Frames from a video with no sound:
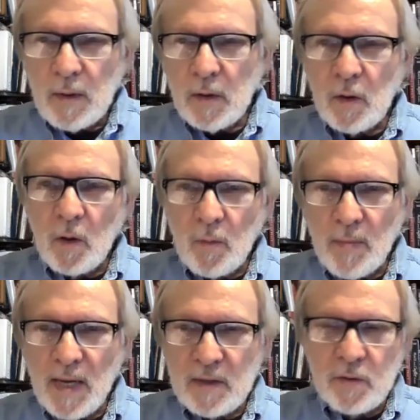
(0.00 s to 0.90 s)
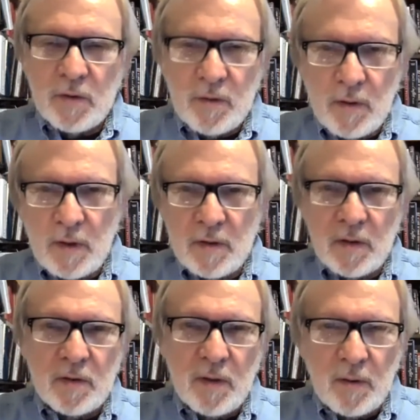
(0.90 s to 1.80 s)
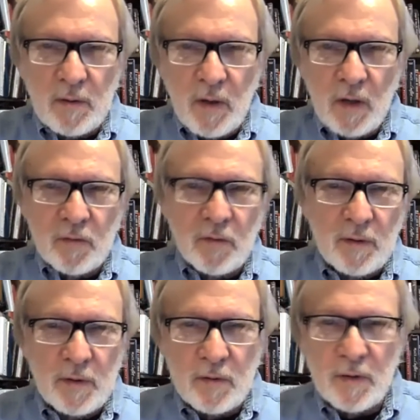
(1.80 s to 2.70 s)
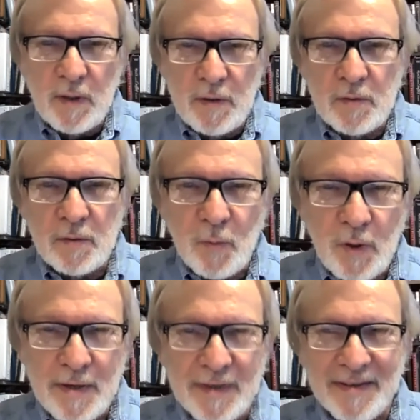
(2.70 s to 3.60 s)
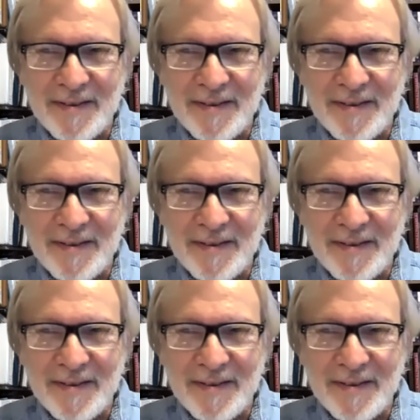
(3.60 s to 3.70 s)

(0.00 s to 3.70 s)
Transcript: you know, master's thesis and doctoral dissertation work